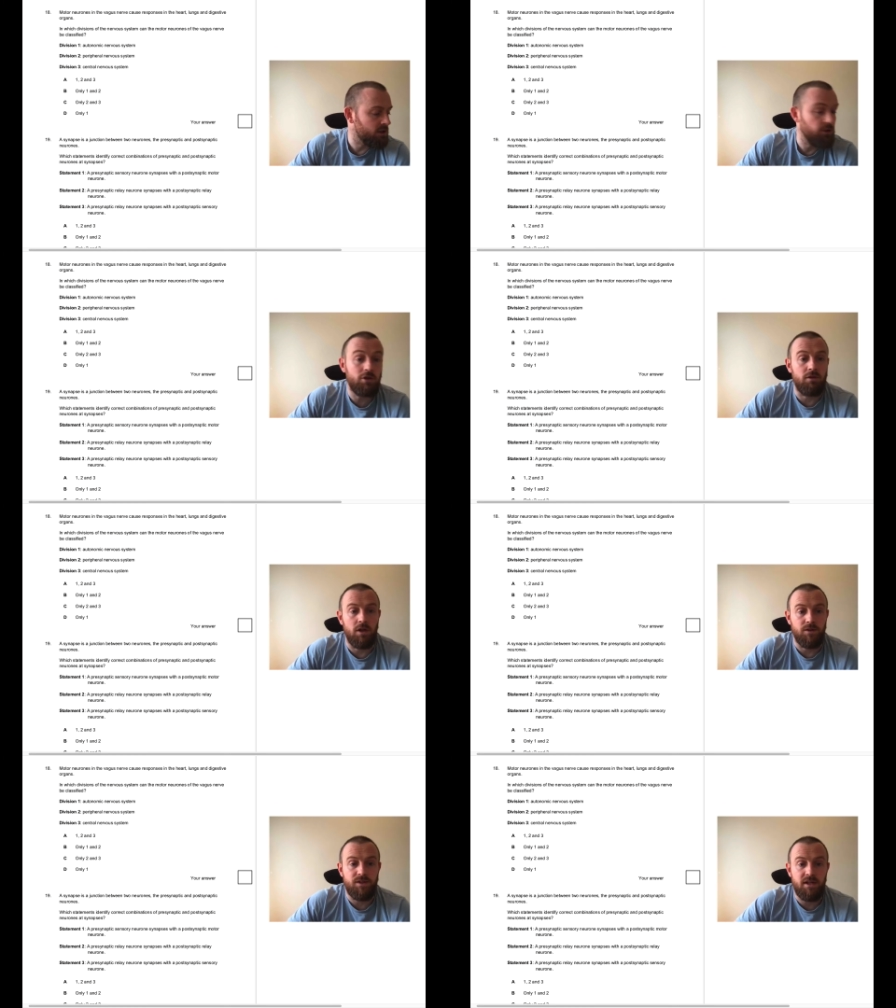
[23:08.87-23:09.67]

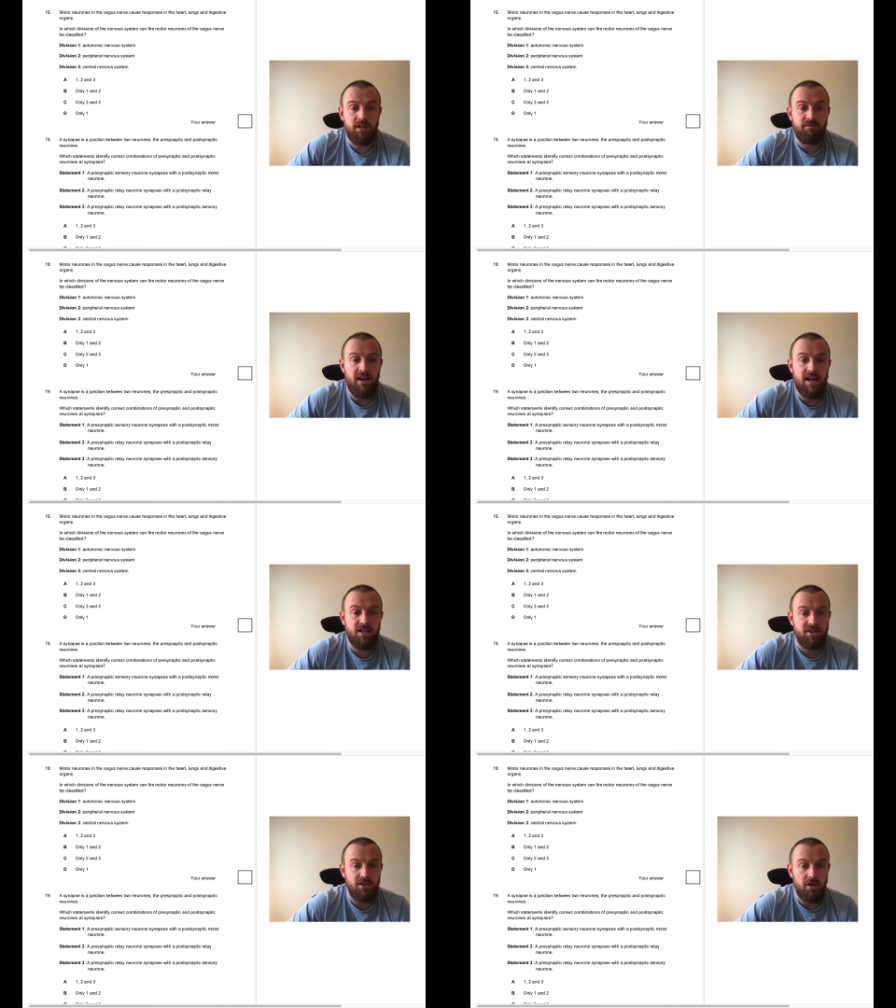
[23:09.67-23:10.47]
neurons in the
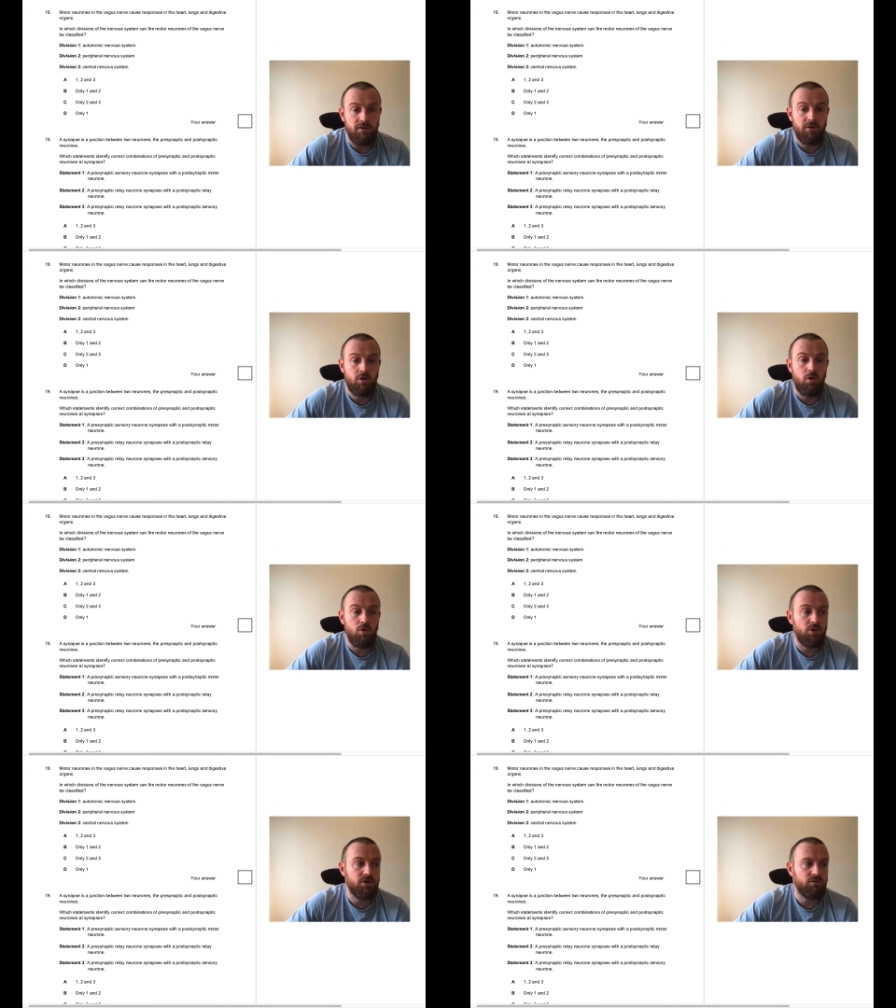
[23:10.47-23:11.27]
vagus nerve cause